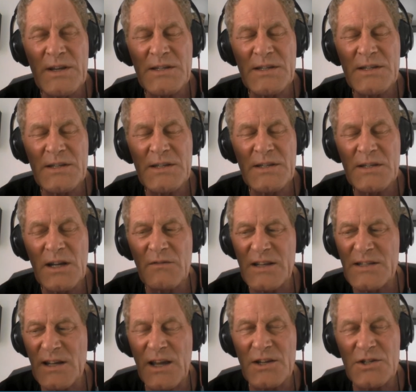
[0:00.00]
more recent
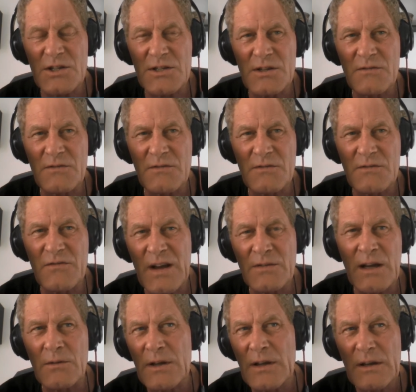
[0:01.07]
investigations have
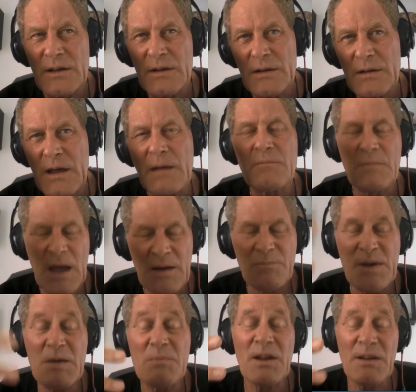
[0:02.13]
found out,
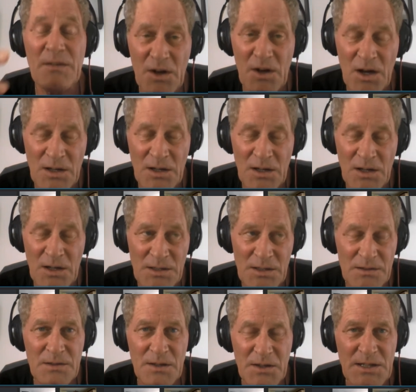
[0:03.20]
and people have gone
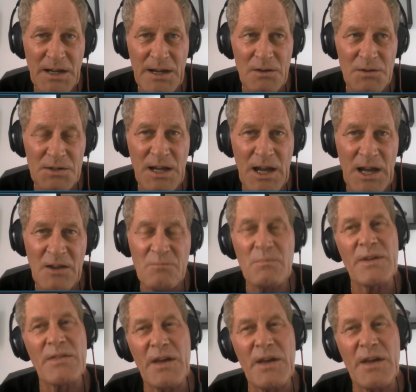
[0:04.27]
to the Taos
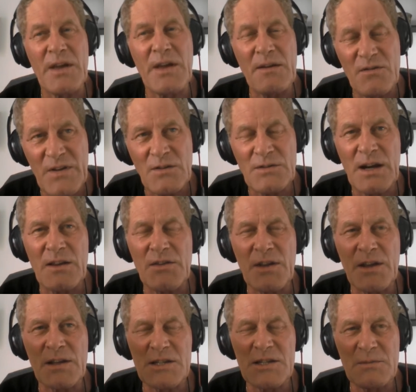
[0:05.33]
cave, but they haven't found
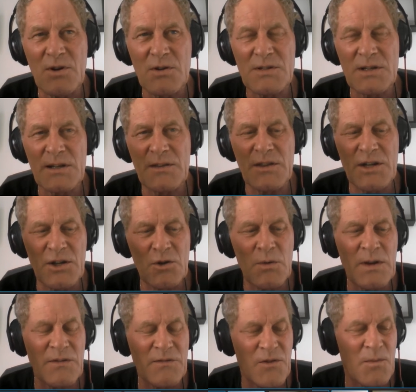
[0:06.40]
anything.
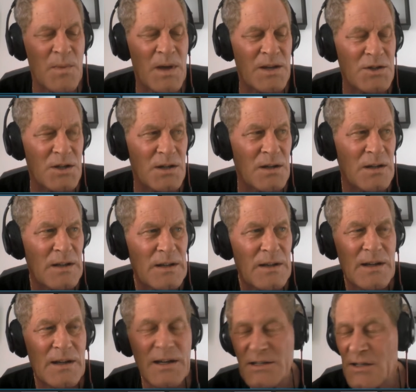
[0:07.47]
Supposedly, the new information
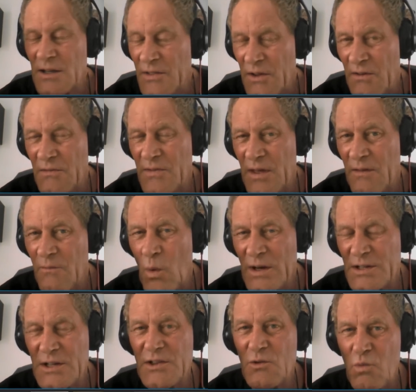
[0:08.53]
is that they
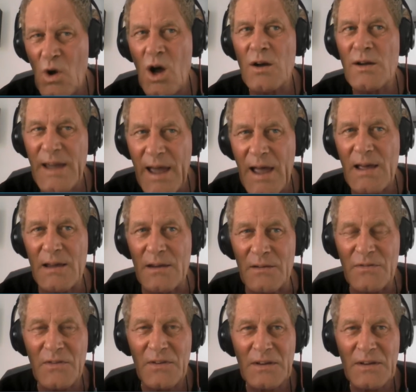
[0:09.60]
went to the wrong cave.